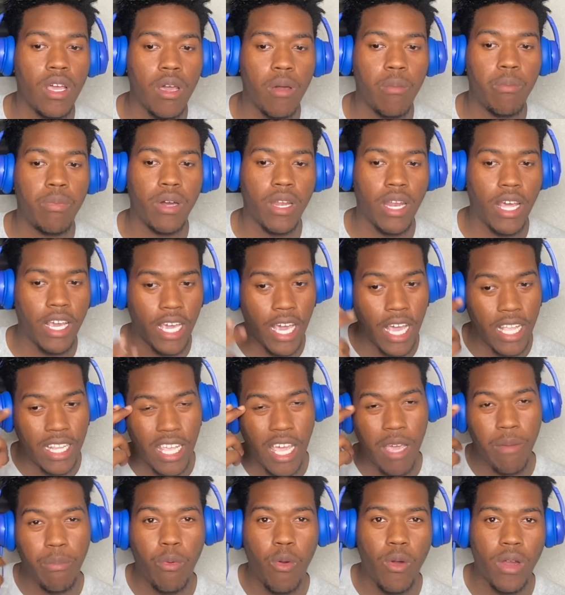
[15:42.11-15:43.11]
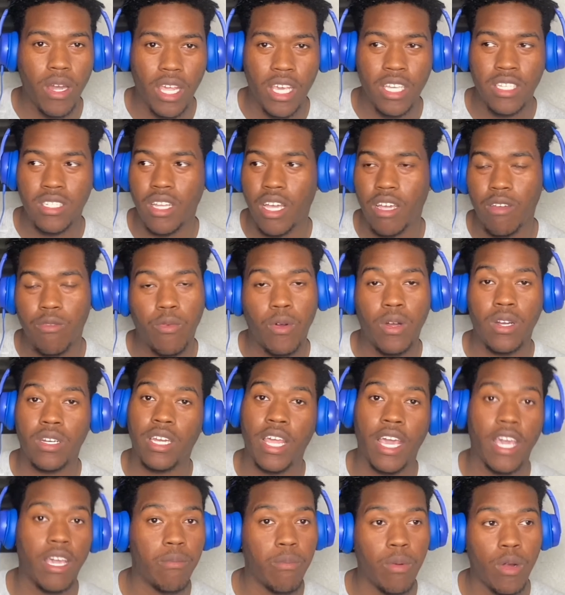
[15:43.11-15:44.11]
But, like, at that point, it's like, fuck
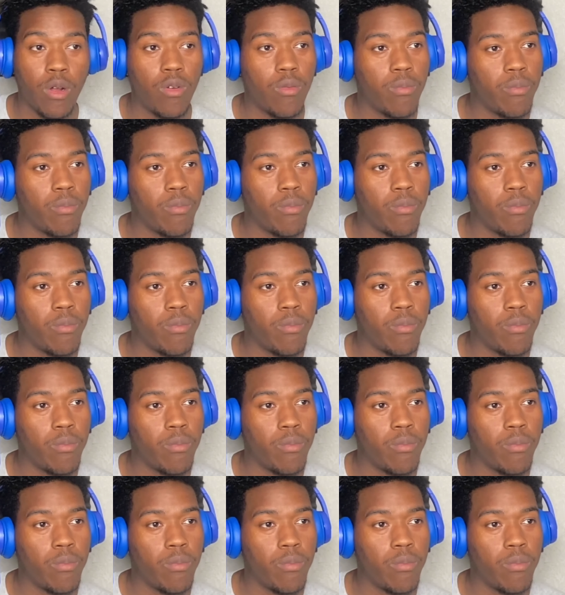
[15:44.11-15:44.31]
that, bro.